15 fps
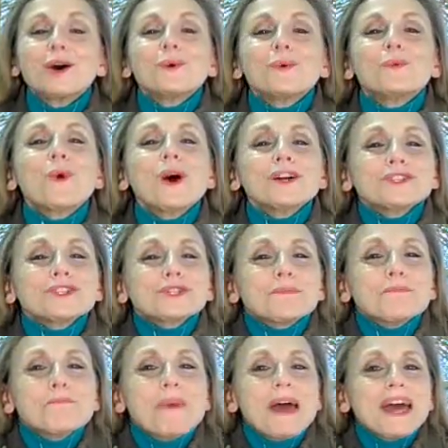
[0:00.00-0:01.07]
Once
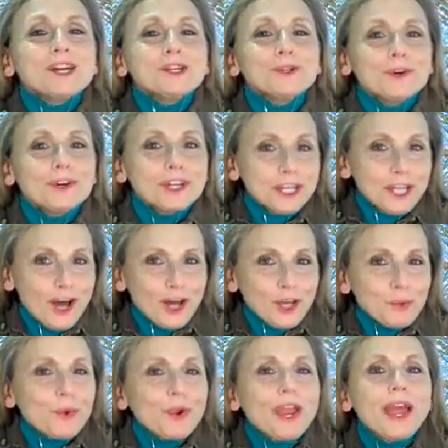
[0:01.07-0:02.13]
Mad Dog and I
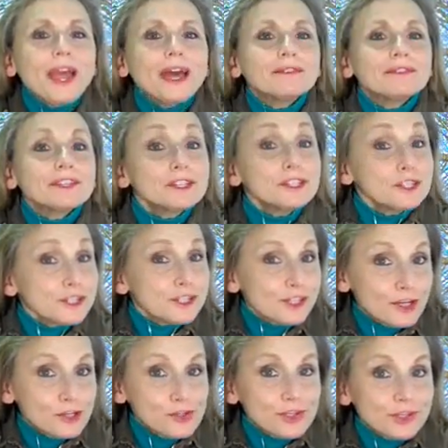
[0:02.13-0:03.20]
were having a
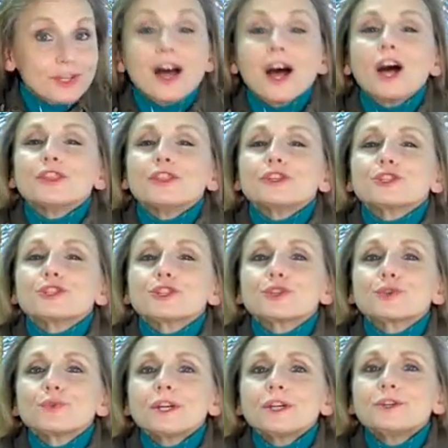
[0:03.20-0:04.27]
discussion on the
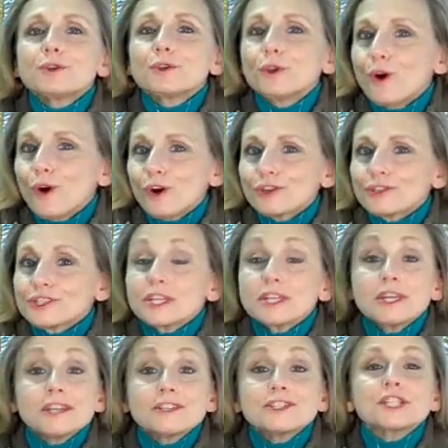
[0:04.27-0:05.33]
strict laws
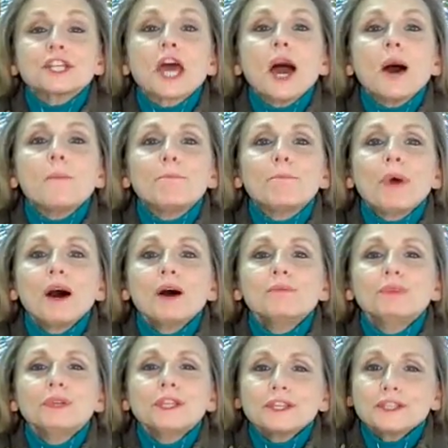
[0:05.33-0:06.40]
against
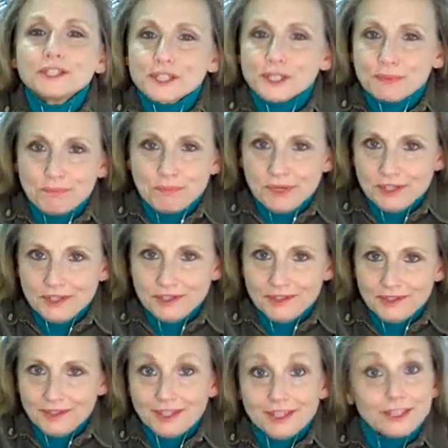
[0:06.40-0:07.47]
public
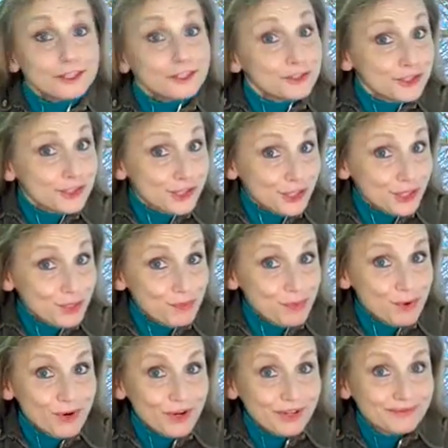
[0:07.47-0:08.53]
spitting in
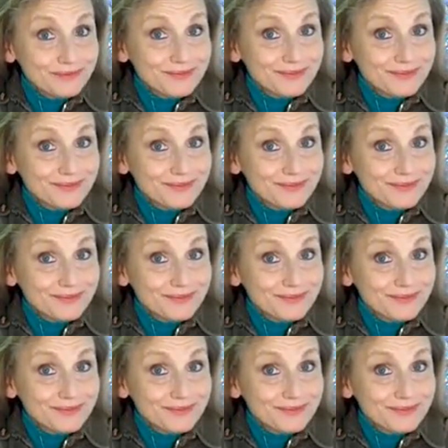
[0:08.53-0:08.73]
Singapore.